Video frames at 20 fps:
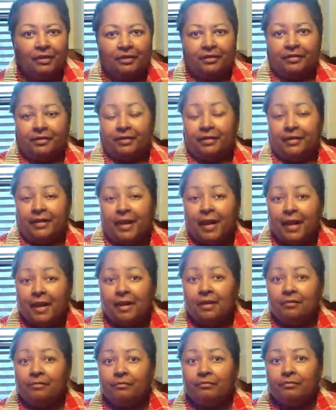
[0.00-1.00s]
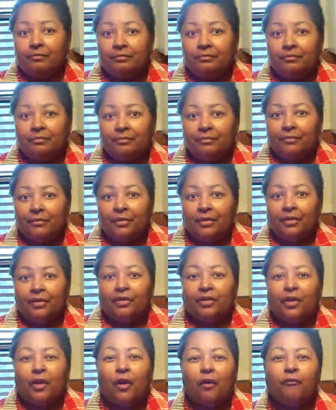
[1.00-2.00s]
Today,
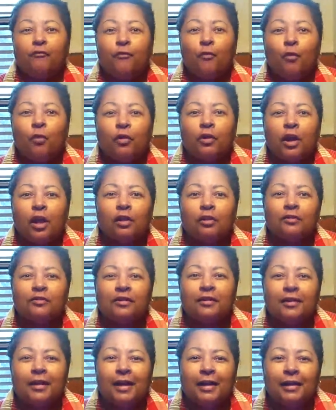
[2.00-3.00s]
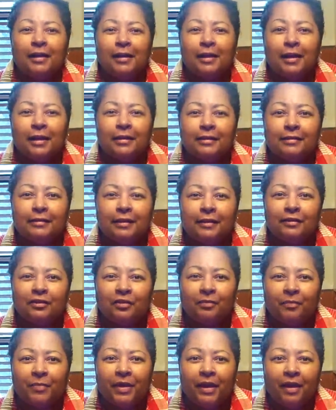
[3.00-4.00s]
they are $4.99 a
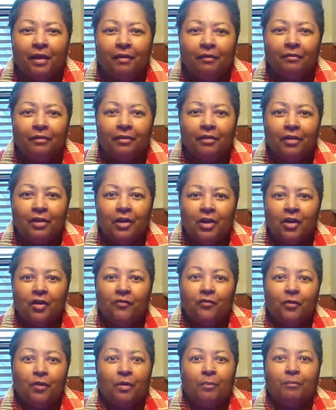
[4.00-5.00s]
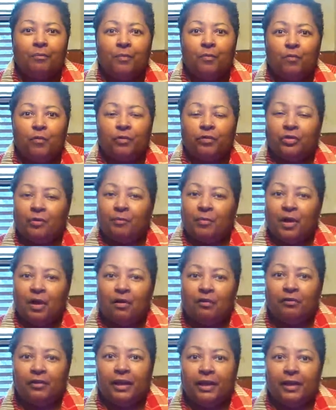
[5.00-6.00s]
pound for with the
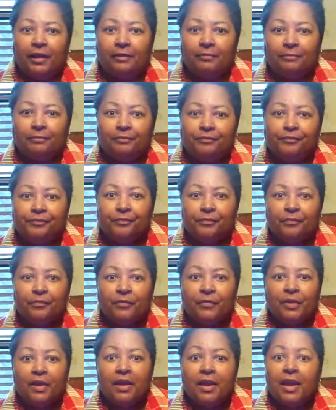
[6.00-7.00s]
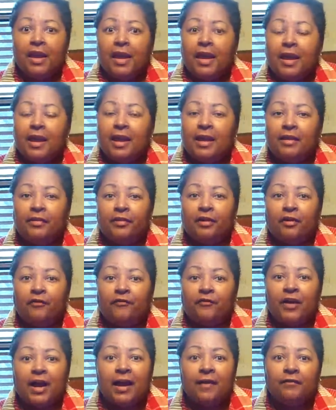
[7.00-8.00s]
bone in it and they're
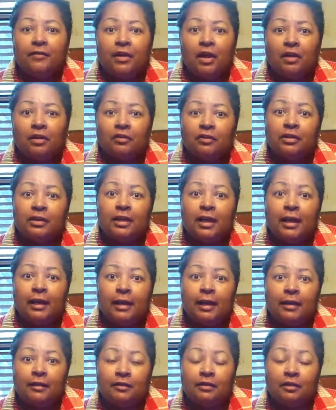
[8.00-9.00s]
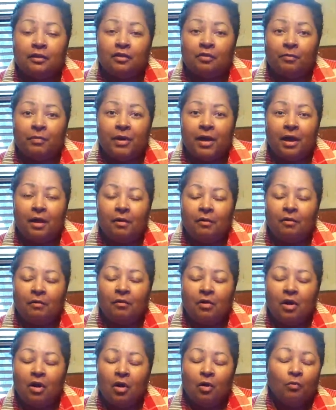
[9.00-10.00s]
$5.09 a pound
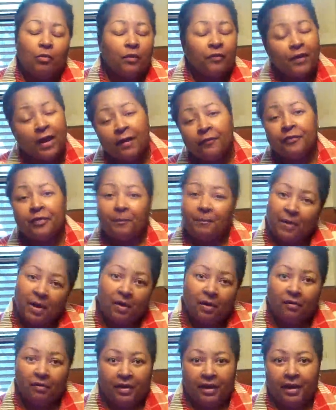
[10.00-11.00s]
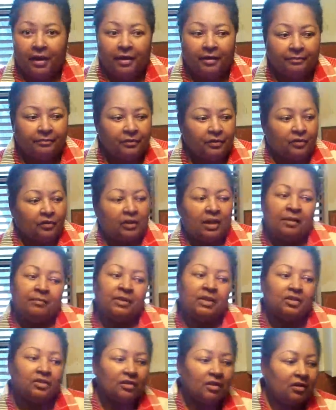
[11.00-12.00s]
without the bone in it. So let me
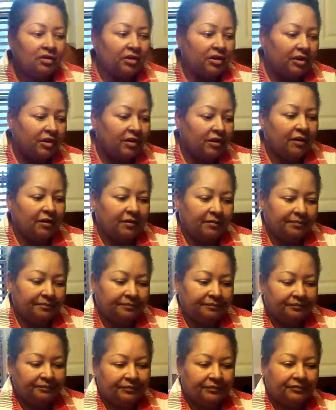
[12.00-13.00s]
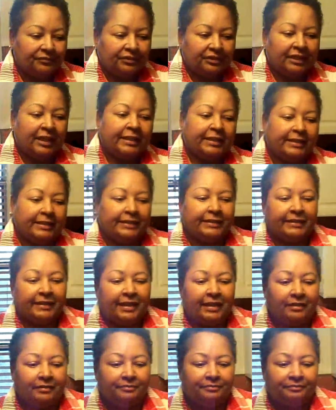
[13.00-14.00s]
show you here. Check this out.